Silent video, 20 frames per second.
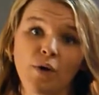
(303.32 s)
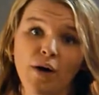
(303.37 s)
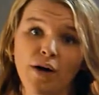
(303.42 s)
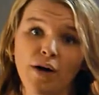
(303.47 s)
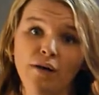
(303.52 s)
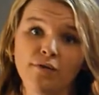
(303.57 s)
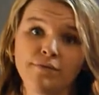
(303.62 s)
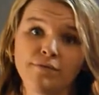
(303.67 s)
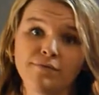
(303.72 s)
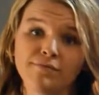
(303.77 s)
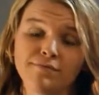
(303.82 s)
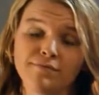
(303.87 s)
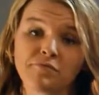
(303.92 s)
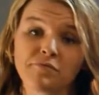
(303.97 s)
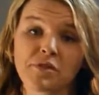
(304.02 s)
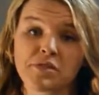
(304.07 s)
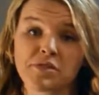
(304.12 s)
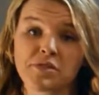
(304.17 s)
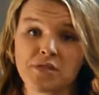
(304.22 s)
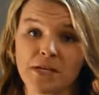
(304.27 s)
Well,
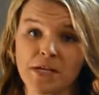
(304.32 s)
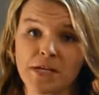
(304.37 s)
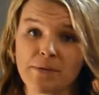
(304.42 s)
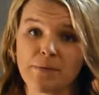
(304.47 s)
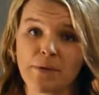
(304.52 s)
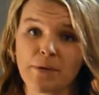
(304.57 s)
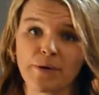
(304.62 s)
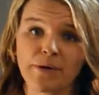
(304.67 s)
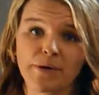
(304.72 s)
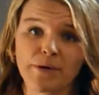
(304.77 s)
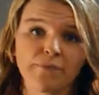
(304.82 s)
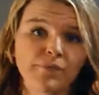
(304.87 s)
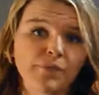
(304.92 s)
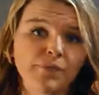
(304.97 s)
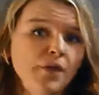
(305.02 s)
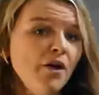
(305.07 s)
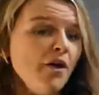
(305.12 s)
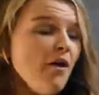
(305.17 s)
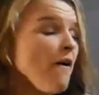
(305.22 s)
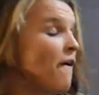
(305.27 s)
let's think about it.
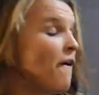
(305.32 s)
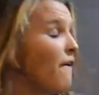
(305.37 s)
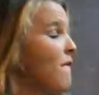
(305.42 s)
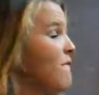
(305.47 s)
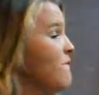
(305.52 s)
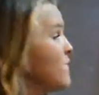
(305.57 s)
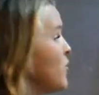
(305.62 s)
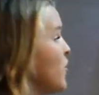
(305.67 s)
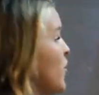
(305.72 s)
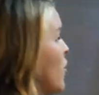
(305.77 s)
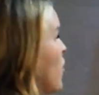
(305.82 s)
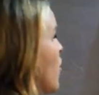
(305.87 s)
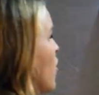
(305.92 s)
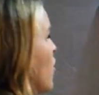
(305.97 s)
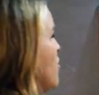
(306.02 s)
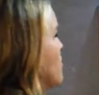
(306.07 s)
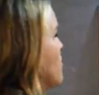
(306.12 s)
For